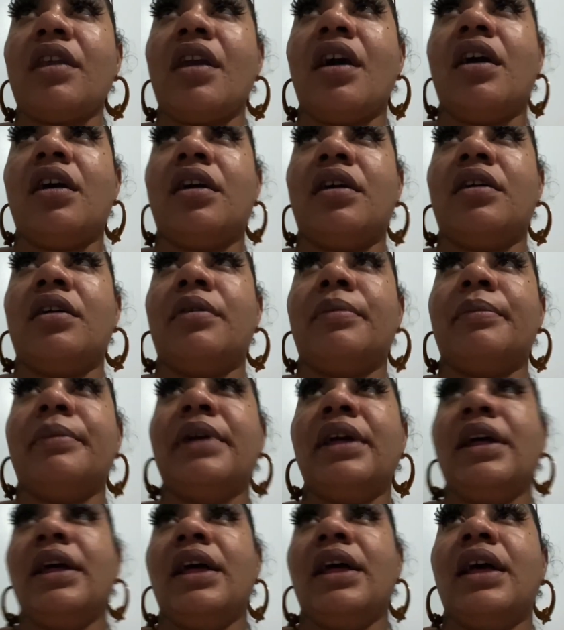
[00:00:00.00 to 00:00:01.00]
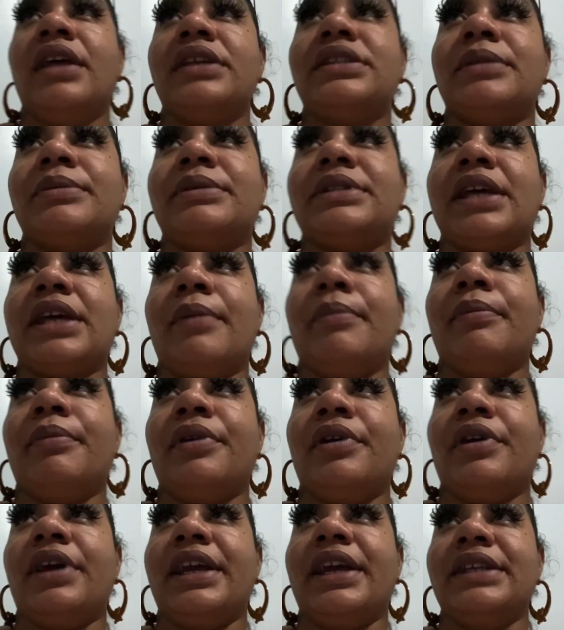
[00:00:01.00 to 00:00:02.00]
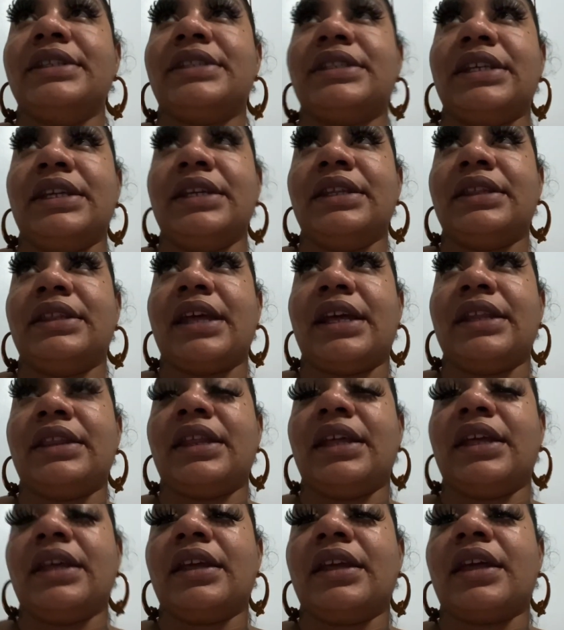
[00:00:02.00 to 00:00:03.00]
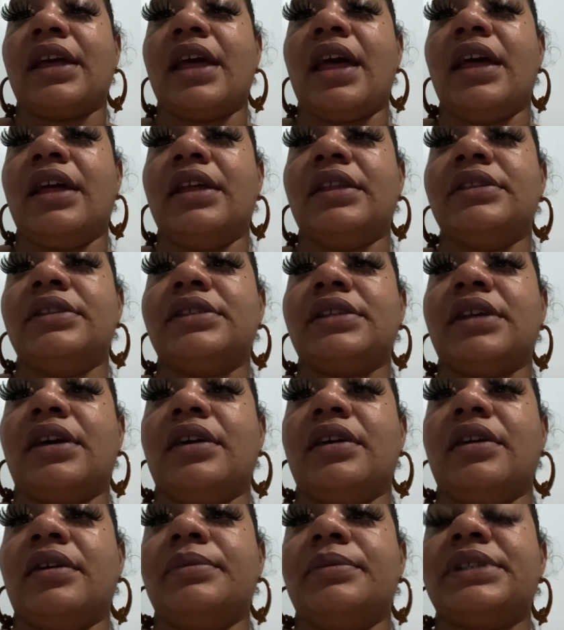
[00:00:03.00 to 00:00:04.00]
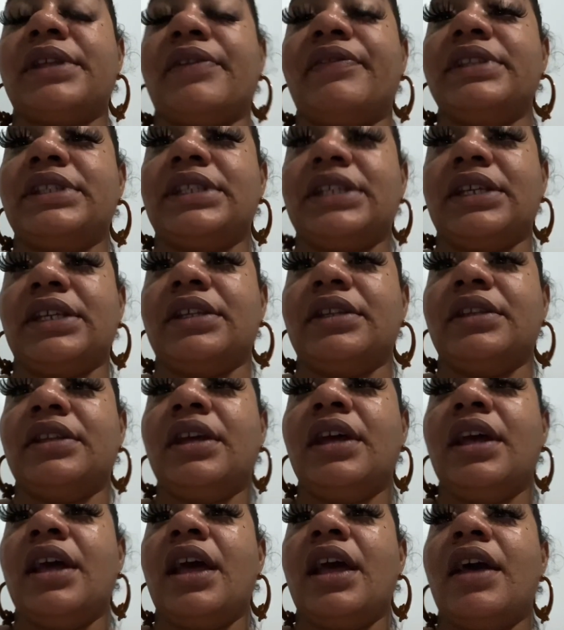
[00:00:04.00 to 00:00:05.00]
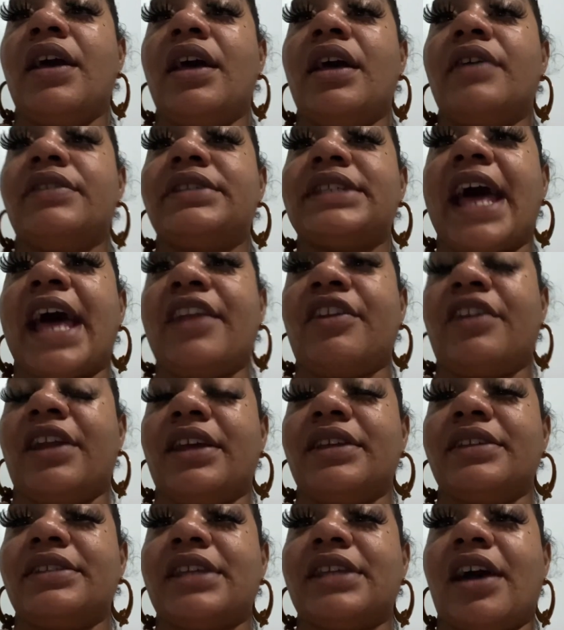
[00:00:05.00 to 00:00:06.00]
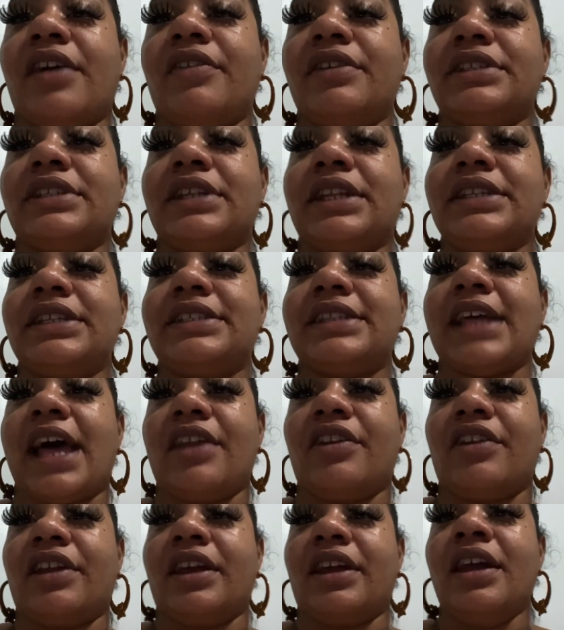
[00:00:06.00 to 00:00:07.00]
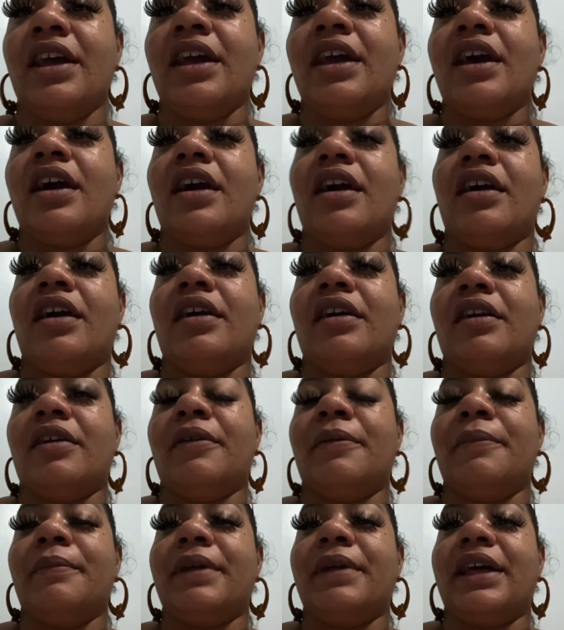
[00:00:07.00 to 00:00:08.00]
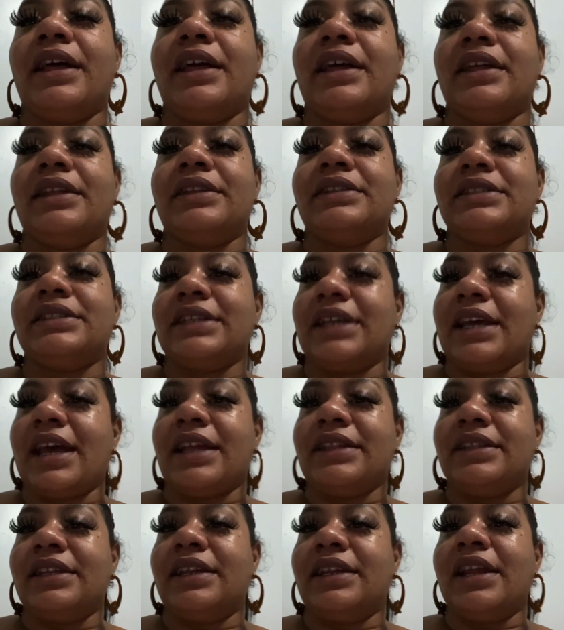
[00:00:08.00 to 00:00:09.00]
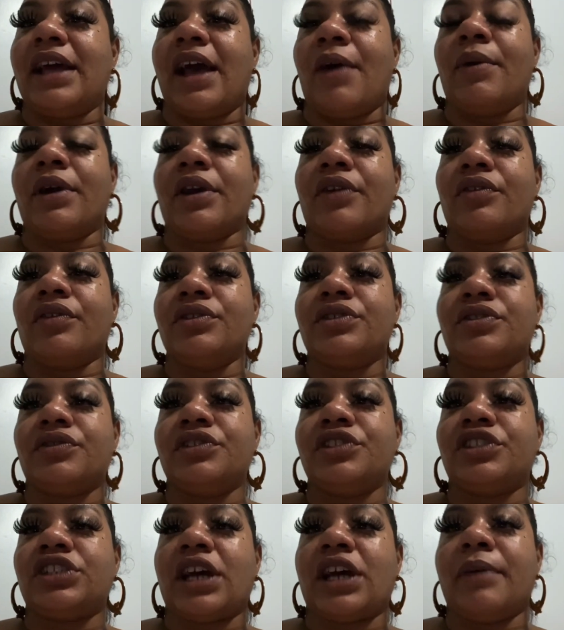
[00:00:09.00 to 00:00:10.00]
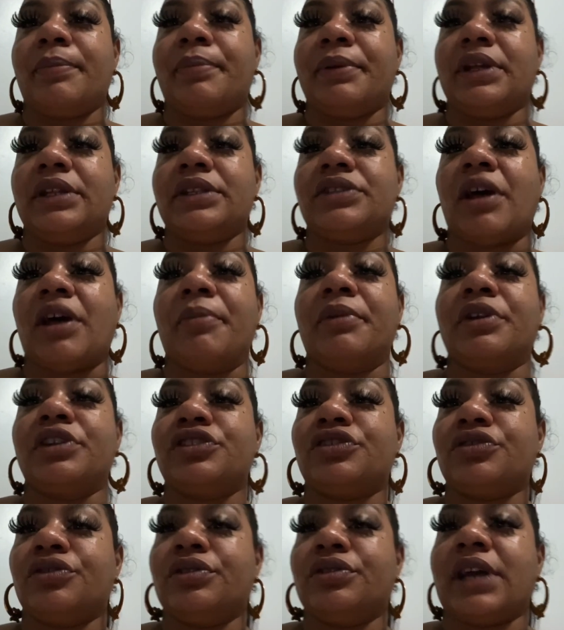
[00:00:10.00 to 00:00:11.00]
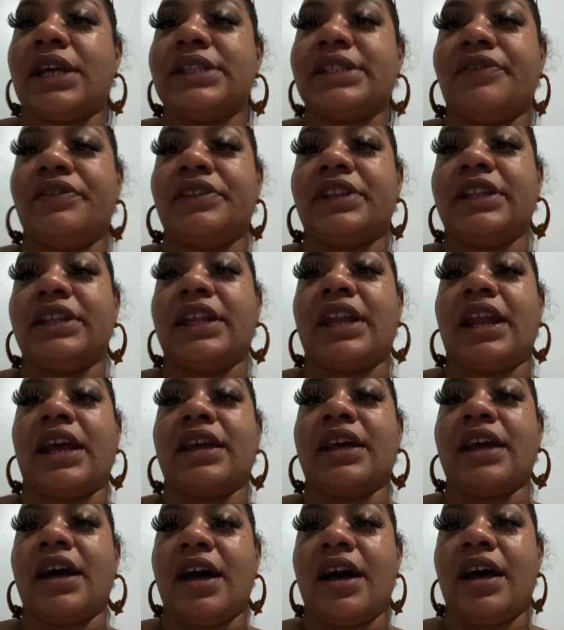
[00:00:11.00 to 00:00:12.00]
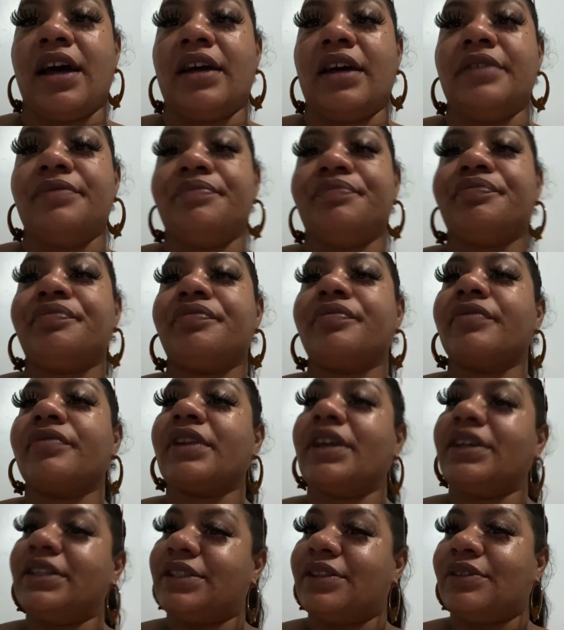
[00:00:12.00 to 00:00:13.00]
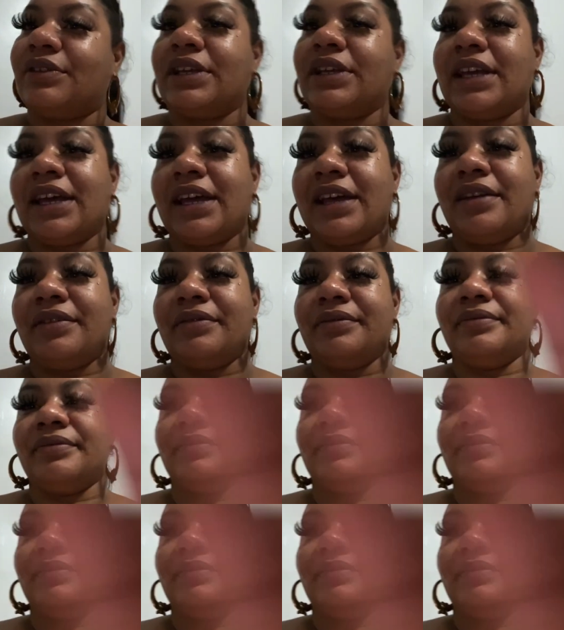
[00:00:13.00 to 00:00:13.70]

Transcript: Um, September 18th, I think, and um, 17 Saturday, sorry, today's Saturday. Um, and yeah, I did, I went grocery shopping, so I'm going to show you guys everything that I got. So yeah.